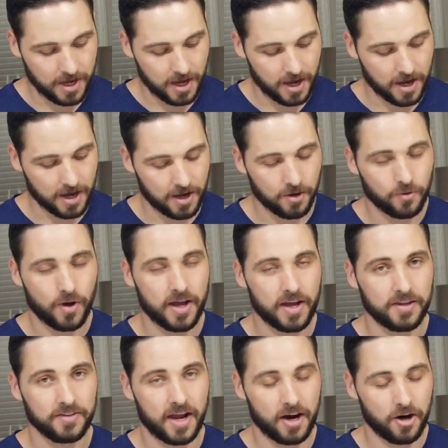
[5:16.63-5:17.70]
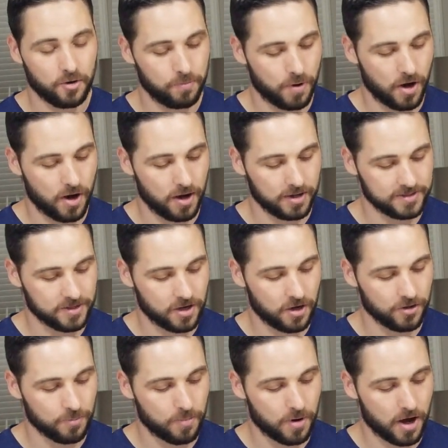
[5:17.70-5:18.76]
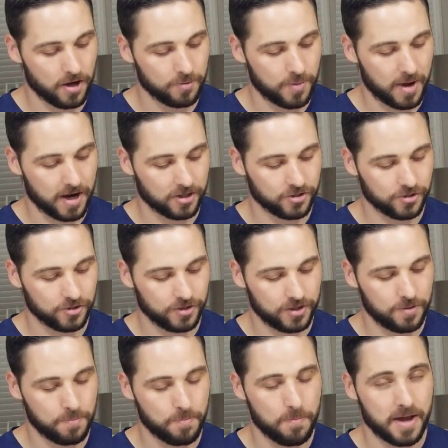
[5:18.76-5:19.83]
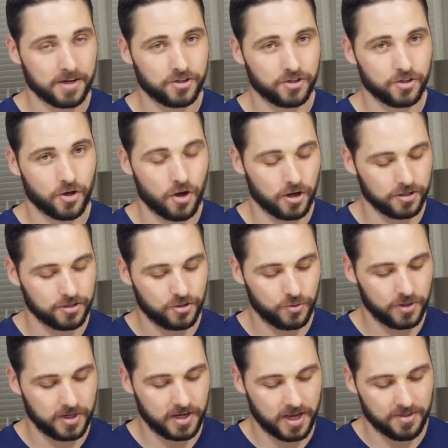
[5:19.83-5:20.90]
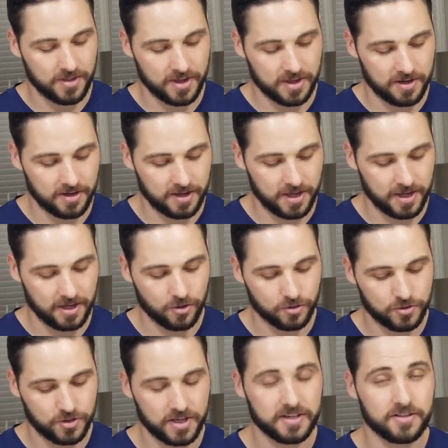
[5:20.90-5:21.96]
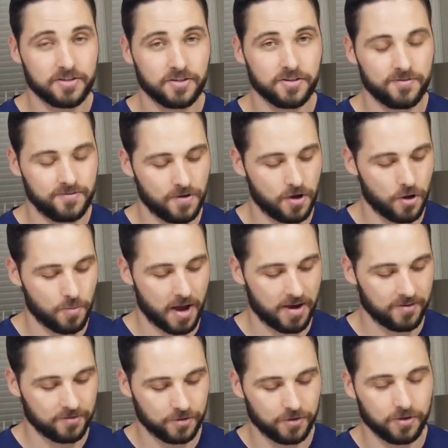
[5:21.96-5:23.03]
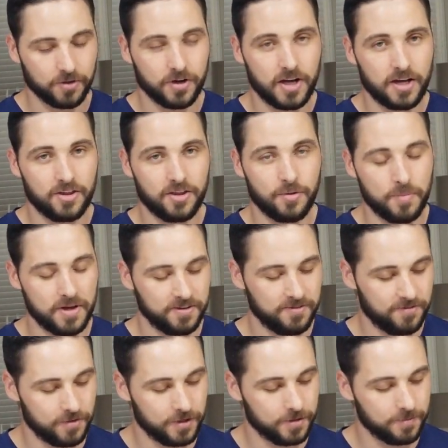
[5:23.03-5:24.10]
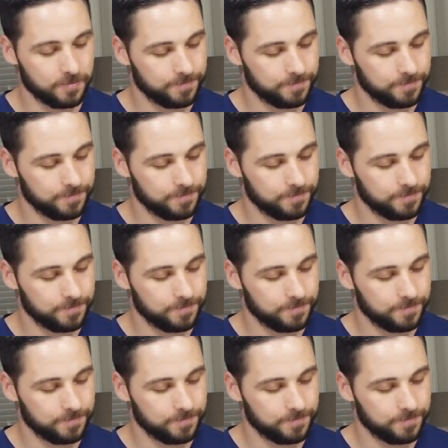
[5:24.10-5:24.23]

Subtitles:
And the AirPods on the bottom actually mesh onto it, and then it goes into the foam after the midfoot.